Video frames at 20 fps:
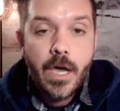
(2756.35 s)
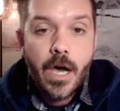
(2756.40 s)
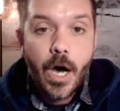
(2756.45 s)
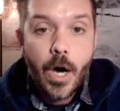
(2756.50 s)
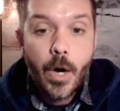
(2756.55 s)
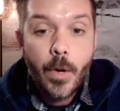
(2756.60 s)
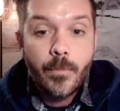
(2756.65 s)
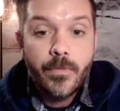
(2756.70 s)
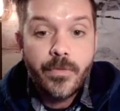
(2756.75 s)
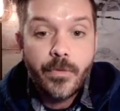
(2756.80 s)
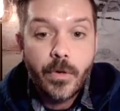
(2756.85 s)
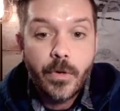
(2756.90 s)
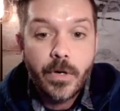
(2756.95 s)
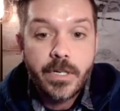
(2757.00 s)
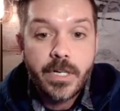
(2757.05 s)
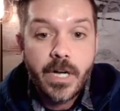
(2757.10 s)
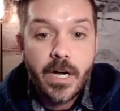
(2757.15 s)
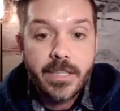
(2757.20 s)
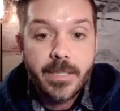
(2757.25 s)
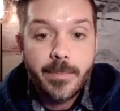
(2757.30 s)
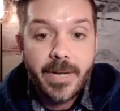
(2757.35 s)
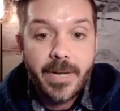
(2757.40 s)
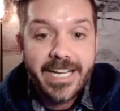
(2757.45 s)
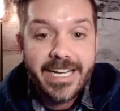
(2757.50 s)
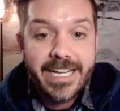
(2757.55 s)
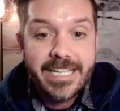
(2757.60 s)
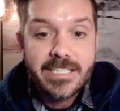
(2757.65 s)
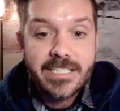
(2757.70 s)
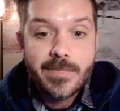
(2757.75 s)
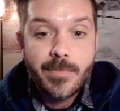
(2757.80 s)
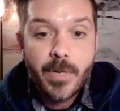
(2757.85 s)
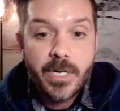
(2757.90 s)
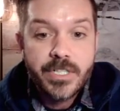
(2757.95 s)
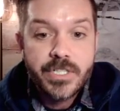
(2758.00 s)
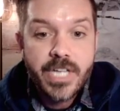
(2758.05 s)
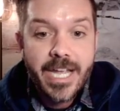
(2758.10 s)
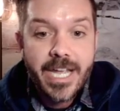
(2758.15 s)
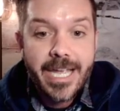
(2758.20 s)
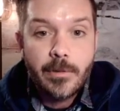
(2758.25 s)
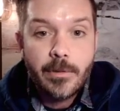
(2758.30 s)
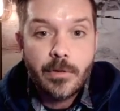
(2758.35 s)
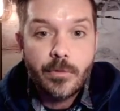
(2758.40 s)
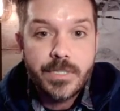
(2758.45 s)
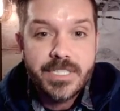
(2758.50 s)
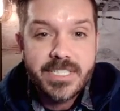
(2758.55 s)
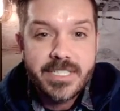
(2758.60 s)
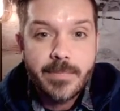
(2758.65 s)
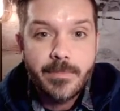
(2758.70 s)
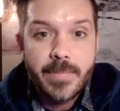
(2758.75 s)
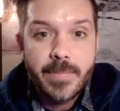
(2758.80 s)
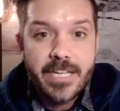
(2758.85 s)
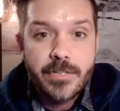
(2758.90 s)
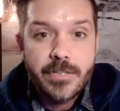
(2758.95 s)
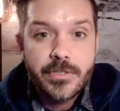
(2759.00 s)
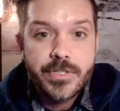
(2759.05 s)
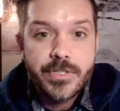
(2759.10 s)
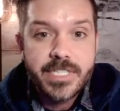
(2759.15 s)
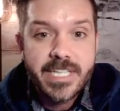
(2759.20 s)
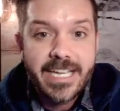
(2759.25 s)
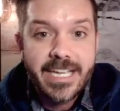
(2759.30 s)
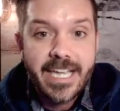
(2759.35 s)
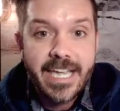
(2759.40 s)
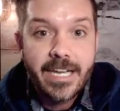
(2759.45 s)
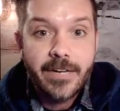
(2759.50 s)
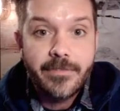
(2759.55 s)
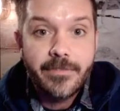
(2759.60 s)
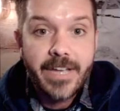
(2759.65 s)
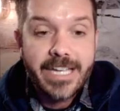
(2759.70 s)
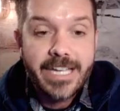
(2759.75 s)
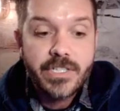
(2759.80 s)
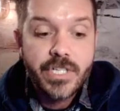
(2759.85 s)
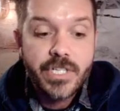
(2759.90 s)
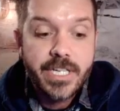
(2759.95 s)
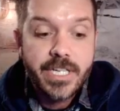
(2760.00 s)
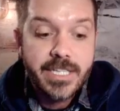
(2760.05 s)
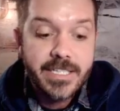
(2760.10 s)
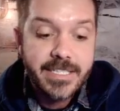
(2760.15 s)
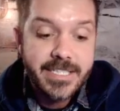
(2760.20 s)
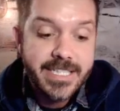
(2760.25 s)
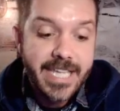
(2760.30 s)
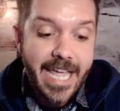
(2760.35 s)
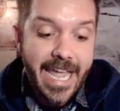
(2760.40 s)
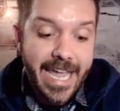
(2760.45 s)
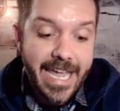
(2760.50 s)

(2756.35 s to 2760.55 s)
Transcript: Ohm fork on the Binance Smart Chain with some interesting innovations